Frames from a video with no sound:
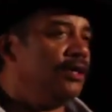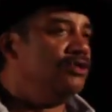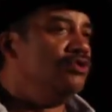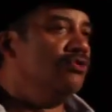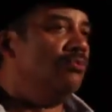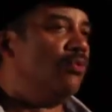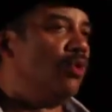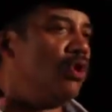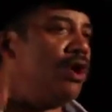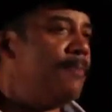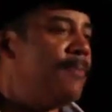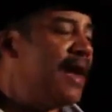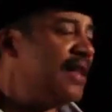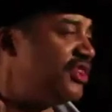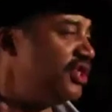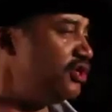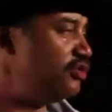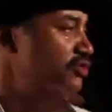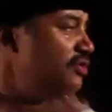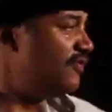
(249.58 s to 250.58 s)
knew more about
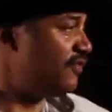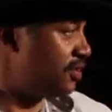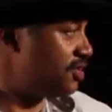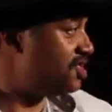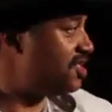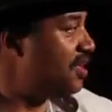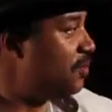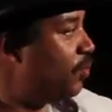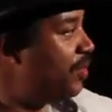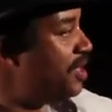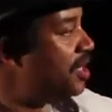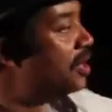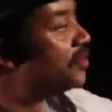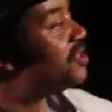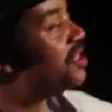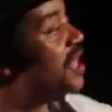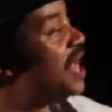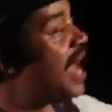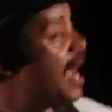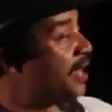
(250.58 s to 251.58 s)
the universe than we know
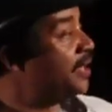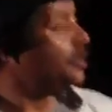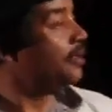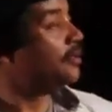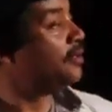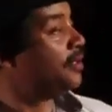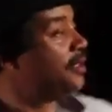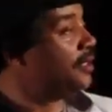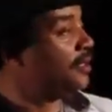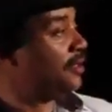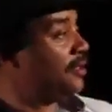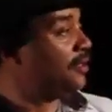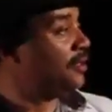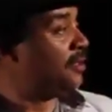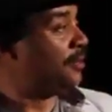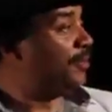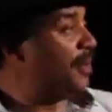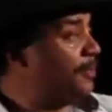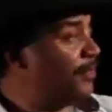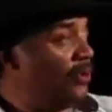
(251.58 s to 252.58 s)
today.
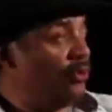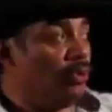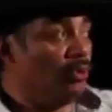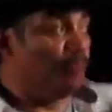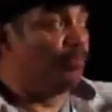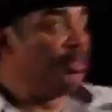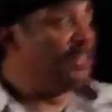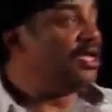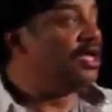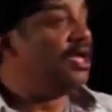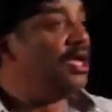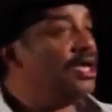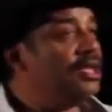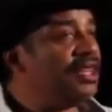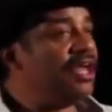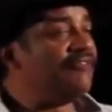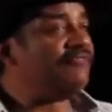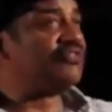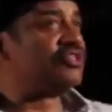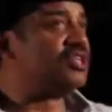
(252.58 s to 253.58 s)
The people who believe,
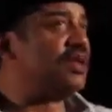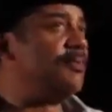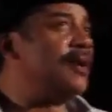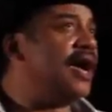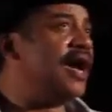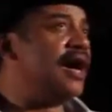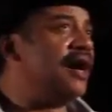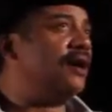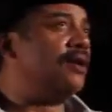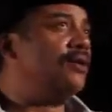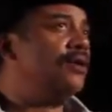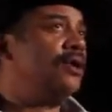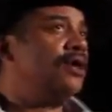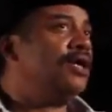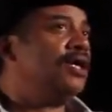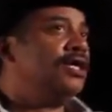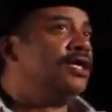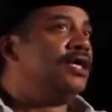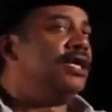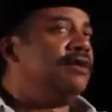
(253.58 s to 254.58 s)
they somehow
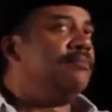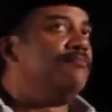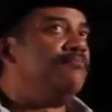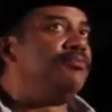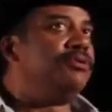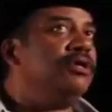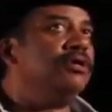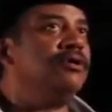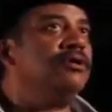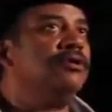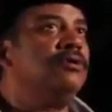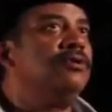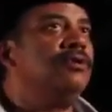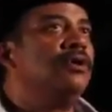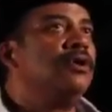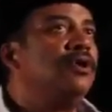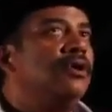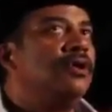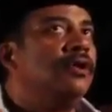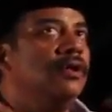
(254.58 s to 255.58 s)
imbue
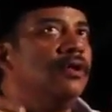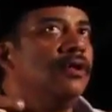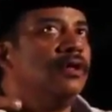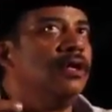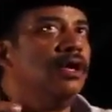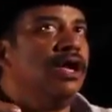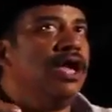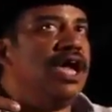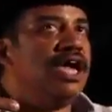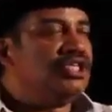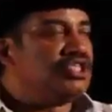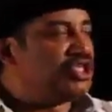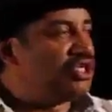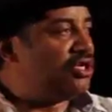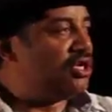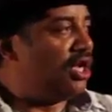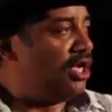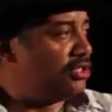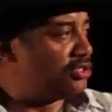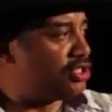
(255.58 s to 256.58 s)

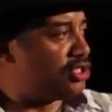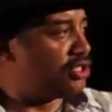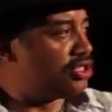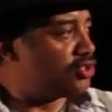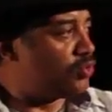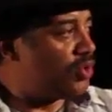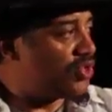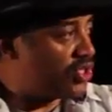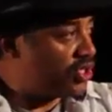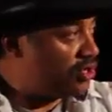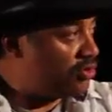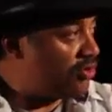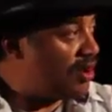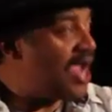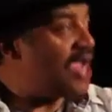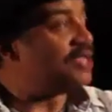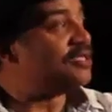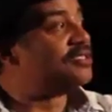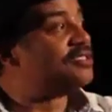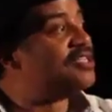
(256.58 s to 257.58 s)
ancient cultures with
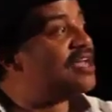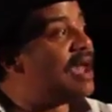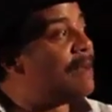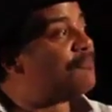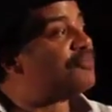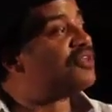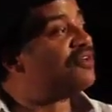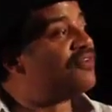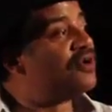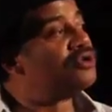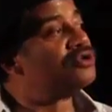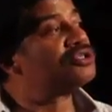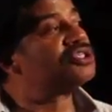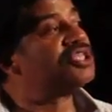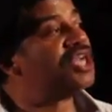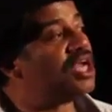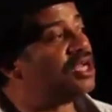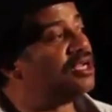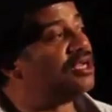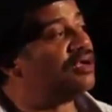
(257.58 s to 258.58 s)
great depth of
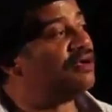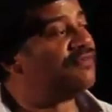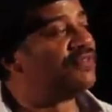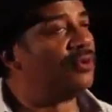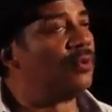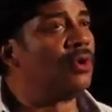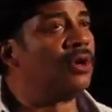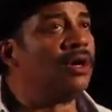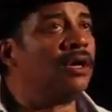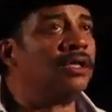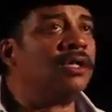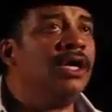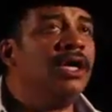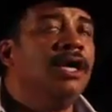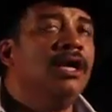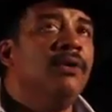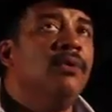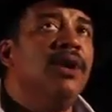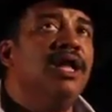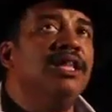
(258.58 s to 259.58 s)
understanding of the world.
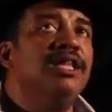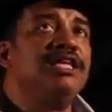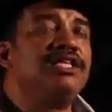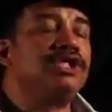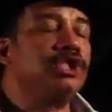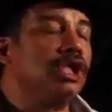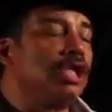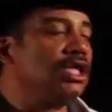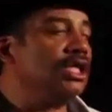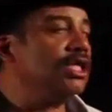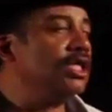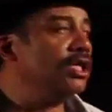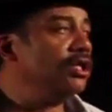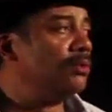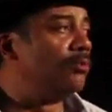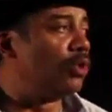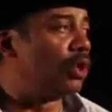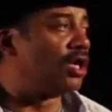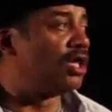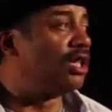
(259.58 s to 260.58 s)
Well, let's look a
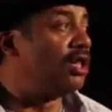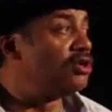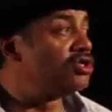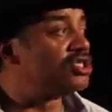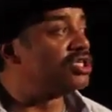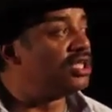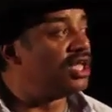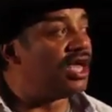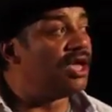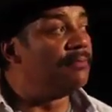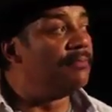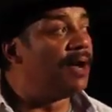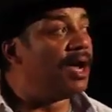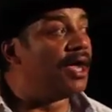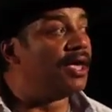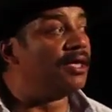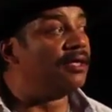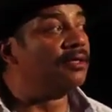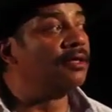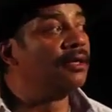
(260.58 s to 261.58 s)
little more closely at
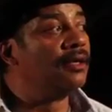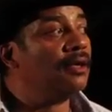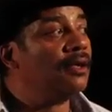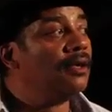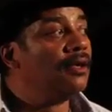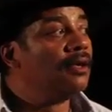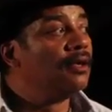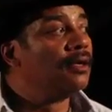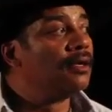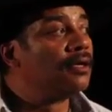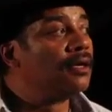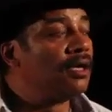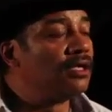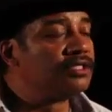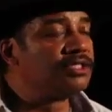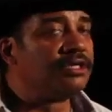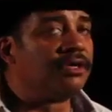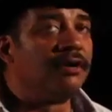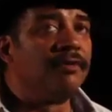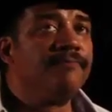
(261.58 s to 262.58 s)
Mayan
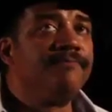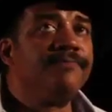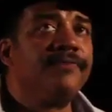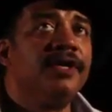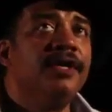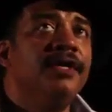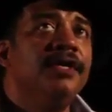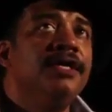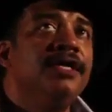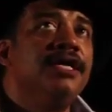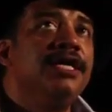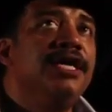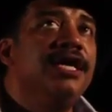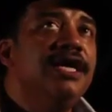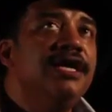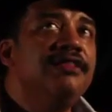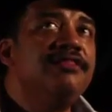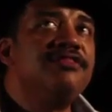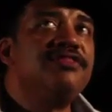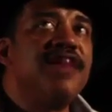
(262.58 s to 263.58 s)
culture.
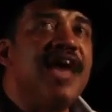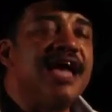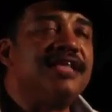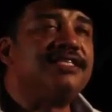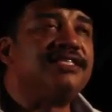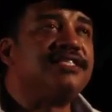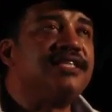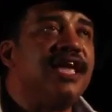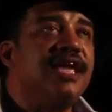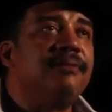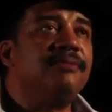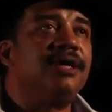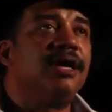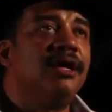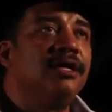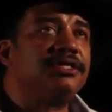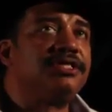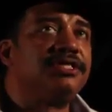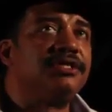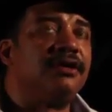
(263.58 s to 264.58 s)
In that same
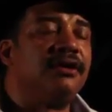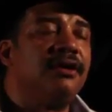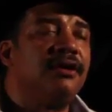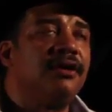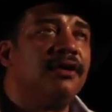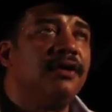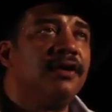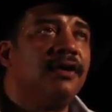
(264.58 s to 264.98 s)
culture,